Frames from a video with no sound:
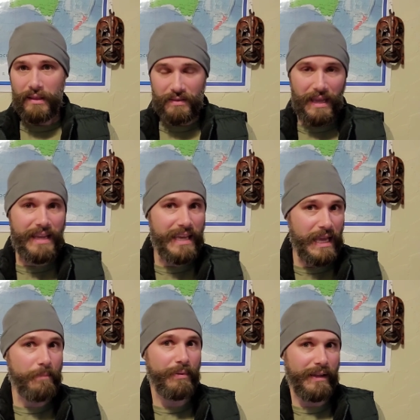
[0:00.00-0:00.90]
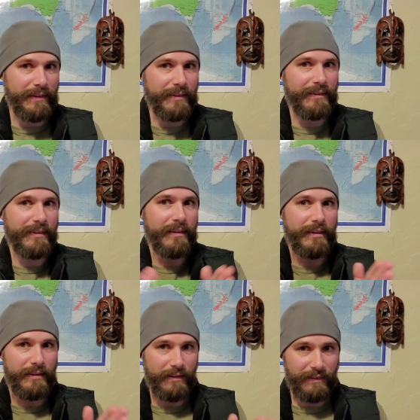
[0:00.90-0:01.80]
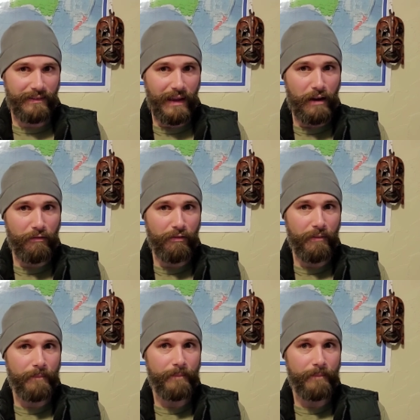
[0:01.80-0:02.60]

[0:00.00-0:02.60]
They keep places safe.